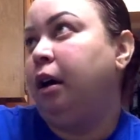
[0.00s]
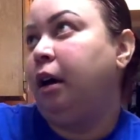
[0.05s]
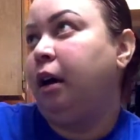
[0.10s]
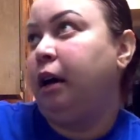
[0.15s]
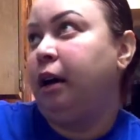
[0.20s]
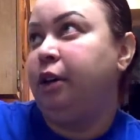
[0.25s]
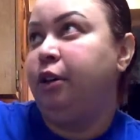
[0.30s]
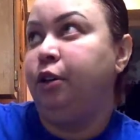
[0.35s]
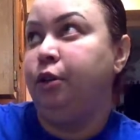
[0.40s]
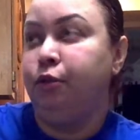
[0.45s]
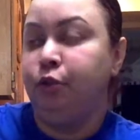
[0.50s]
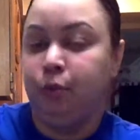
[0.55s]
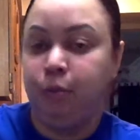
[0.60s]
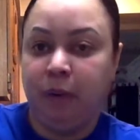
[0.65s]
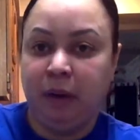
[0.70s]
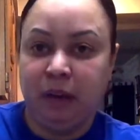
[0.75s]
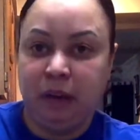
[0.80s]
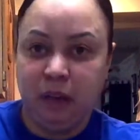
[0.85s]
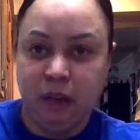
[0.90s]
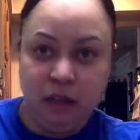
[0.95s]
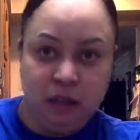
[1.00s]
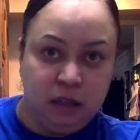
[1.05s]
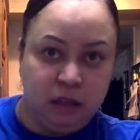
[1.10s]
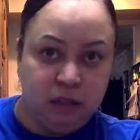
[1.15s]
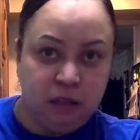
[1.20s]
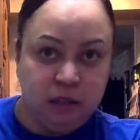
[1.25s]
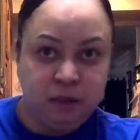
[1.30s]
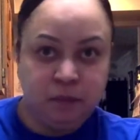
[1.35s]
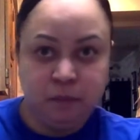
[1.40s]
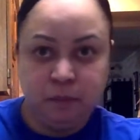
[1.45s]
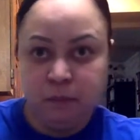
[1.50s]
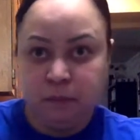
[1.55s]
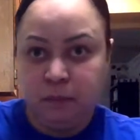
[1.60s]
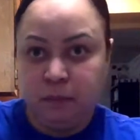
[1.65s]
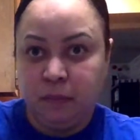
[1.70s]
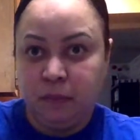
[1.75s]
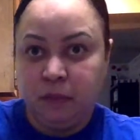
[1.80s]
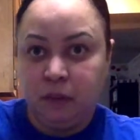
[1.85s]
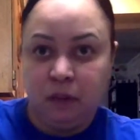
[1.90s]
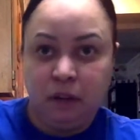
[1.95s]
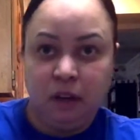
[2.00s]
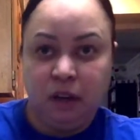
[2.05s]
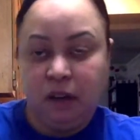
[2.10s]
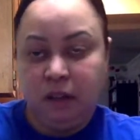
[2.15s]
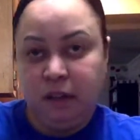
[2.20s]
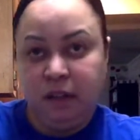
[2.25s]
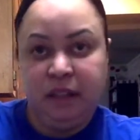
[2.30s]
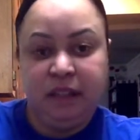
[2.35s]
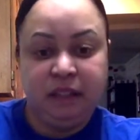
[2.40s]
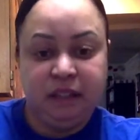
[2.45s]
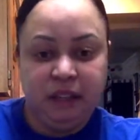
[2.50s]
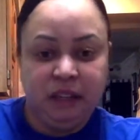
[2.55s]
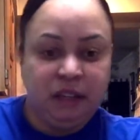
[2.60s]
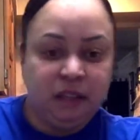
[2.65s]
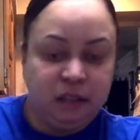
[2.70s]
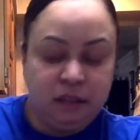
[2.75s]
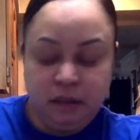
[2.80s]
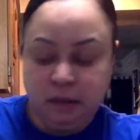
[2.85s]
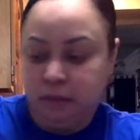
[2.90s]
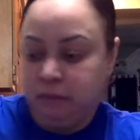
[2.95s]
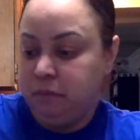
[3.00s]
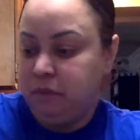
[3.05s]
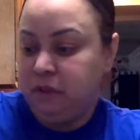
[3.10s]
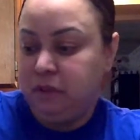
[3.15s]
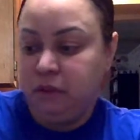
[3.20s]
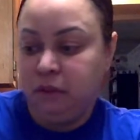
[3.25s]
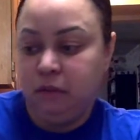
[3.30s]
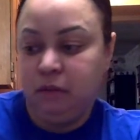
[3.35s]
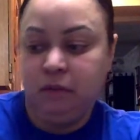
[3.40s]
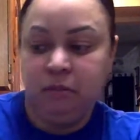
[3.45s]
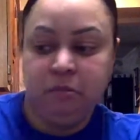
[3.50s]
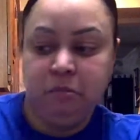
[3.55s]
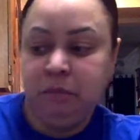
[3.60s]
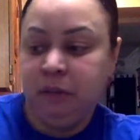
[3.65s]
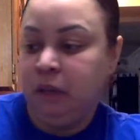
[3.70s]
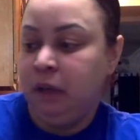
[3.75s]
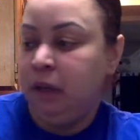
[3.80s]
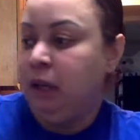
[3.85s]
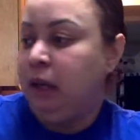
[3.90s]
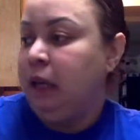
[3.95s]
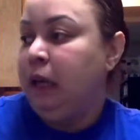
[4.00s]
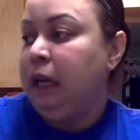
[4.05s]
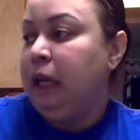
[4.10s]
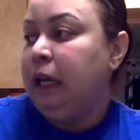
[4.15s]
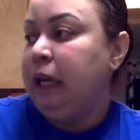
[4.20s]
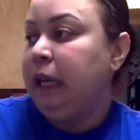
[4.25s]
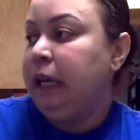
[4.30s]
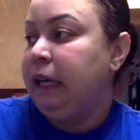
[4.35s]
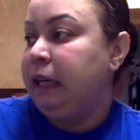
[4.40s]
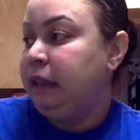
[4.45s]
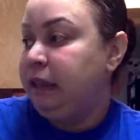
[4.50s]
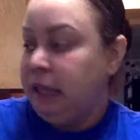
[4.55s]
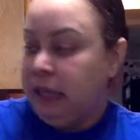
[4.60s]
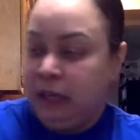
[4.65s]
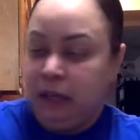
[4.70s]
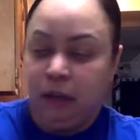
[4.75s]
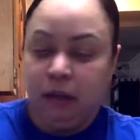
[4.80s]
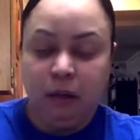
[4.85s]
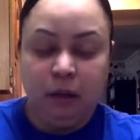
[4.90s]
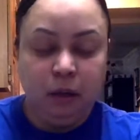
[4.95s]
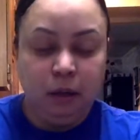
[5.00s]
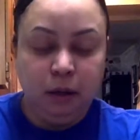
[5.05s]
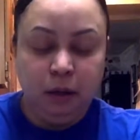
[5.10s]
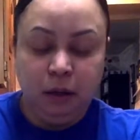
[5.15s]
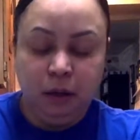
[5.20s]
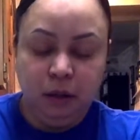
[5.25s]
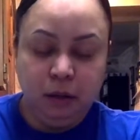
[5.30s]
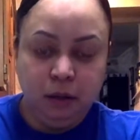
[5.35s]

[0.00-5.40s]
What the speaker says: I use my kids and they taste it, but like they cook,